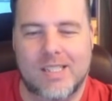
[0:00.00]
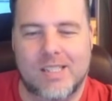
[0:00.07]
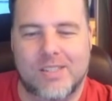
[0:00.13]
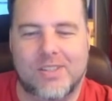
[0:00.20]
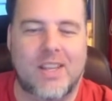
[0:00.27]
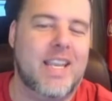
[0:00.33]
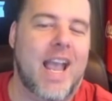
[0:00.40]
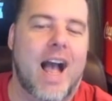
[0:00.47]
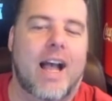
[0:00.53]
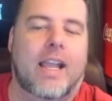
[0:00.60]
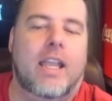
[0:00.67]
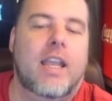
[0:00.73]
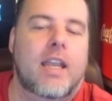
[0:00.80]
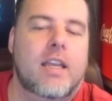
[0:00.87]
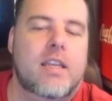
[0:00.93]
So yeah,
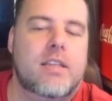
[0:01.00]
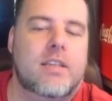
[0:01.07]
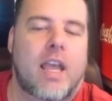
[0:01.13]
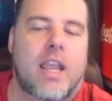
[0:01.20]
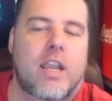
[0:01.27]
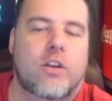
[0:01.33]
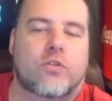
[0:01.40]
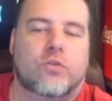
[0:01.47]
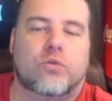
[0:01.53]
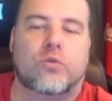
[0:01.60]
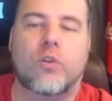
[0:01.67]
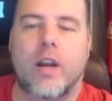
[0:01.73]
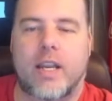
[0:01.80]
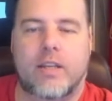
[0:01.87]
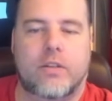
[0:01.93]
he is a
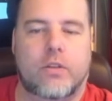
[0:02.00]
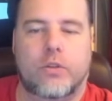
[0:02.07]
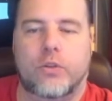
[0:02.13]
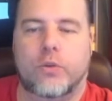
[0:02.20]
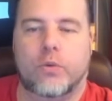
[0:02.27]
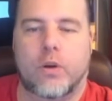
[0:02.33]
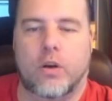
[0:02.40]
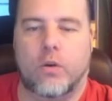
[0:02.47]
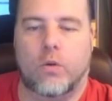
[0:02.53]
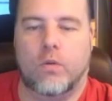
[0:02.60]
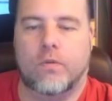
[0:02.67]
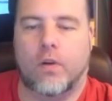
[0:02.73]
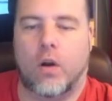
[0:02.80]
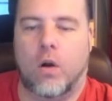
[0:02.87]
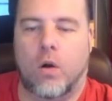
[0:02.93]
great unit
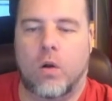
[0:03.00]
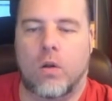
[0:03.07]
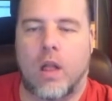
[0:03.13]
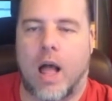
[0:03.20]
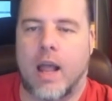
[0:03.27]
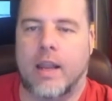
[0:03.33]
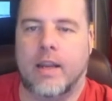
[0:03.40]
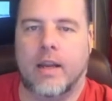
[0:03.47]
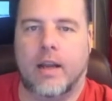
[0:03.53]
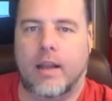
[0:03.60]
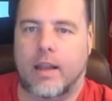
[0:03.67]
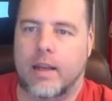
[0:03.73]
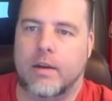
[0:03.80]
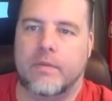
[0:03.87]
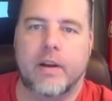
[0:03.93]
overall. I
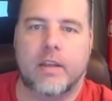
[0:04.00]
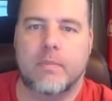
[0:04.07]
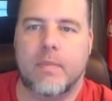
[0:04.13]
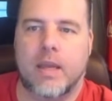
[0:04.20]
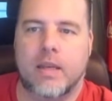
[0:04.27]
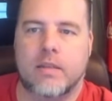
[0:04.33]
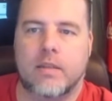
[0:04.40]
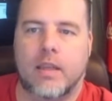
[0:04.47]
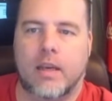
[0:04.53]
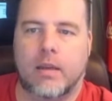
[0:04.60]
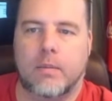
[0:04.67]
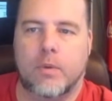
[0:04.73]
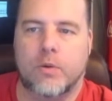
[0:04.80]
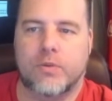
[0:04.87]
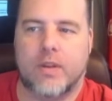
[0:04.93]
highly recommend
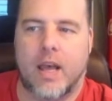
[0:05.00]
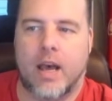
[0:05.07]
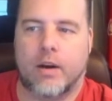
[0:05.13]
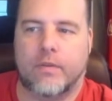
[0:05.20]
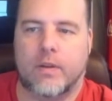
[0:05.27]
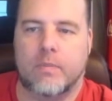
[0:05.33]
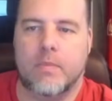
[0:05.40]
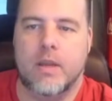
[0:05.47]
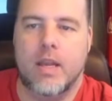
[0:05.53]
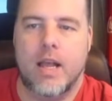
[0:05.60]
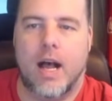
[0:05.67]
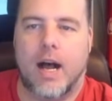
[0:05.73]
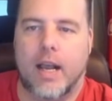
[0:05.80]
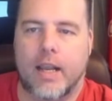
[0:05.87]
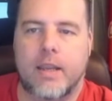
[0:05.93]
getting most out of him.
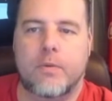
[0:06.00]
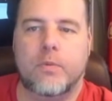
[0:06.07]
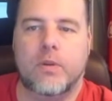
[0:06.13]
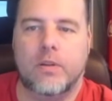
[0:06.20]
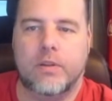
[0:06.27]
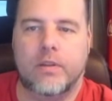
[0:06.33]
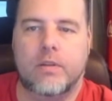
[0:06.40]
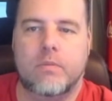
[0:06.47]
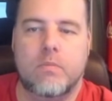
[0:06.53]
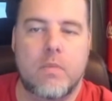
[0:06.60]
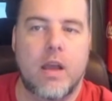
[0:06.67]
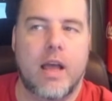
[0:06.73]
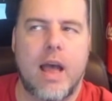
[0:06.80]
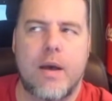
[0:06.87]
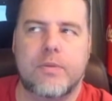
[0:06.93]
I would
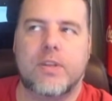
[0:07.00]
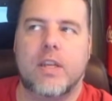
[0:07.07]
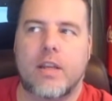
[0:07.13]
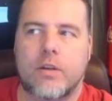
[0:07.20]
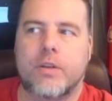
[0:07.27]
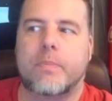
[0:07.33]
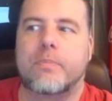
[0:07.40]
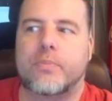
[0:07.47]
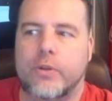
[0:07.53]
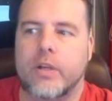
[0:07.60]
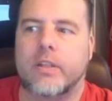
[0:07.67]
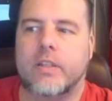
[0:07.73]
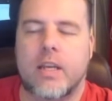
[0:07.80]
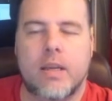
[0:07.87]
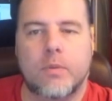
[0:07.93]
say there's a pretty
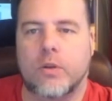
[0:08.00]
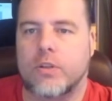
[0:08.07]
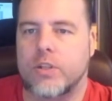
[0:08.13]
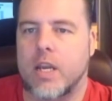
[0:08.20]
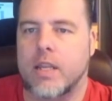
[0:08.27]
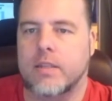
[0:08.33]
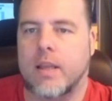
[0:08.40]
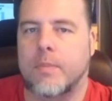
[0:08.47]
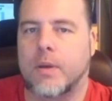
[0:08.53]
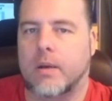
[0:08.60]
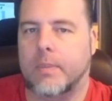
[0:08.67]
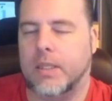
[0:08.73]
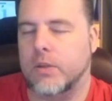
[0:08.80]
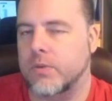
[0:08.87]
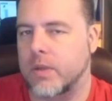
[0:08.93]
damn good chance I'm going to
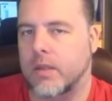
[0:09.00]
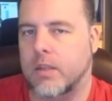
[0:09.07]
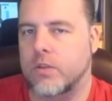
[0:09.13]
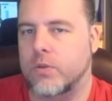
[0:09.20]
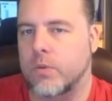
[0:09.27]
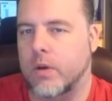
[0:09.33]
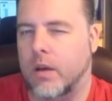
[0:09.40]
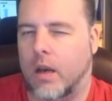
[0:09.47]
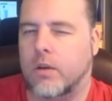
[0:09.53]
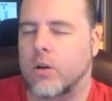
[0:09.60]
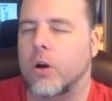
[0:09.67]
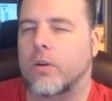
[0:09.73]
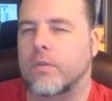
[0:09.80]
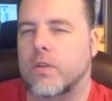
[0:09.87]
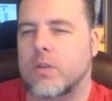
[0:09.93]
be using this unit in
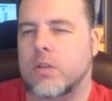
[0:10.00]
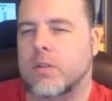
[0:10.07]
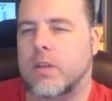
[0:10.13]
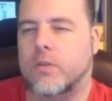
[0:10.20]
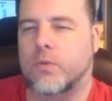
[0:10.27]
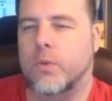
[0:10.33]
Dark Visions as